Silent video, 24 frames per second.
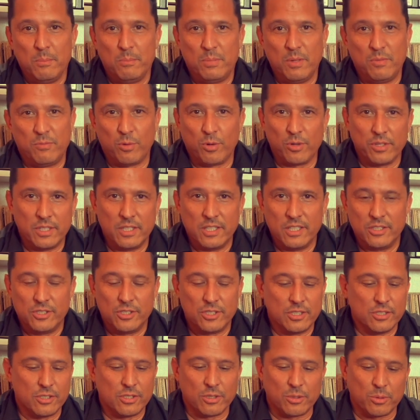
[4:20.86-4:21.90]
before the
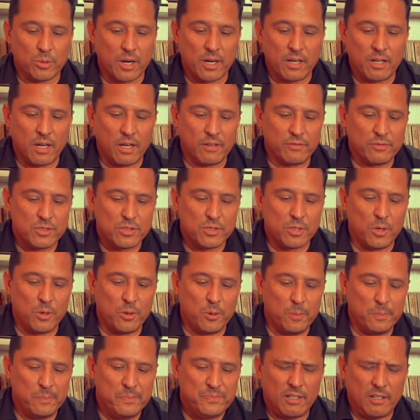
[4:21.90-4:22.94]
engine took right off.
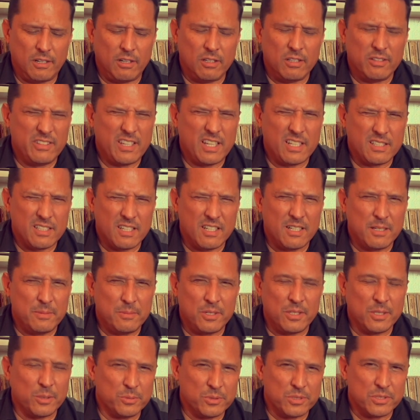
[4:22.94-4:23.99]
So all of that time,
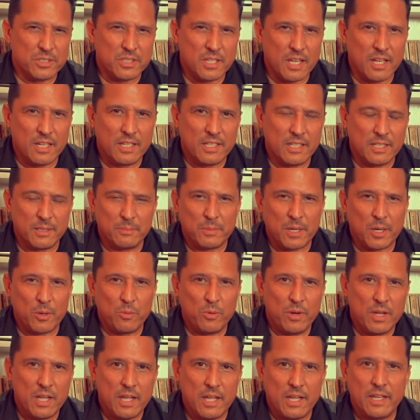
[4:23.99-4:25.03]
all that was standing in my
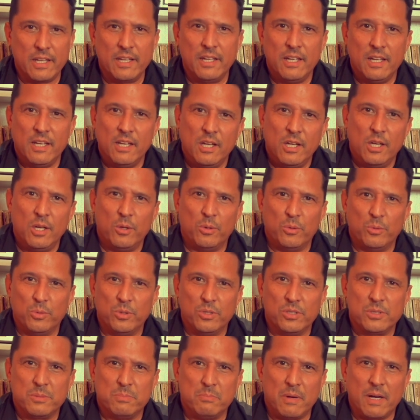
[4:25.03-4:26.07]
way
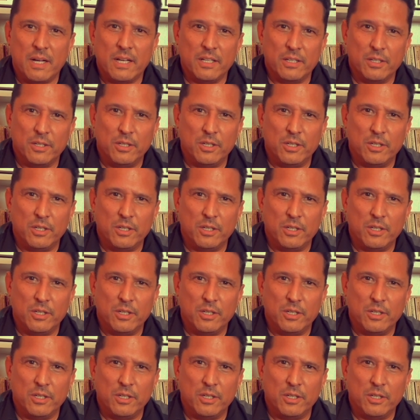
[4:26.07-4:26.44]
was my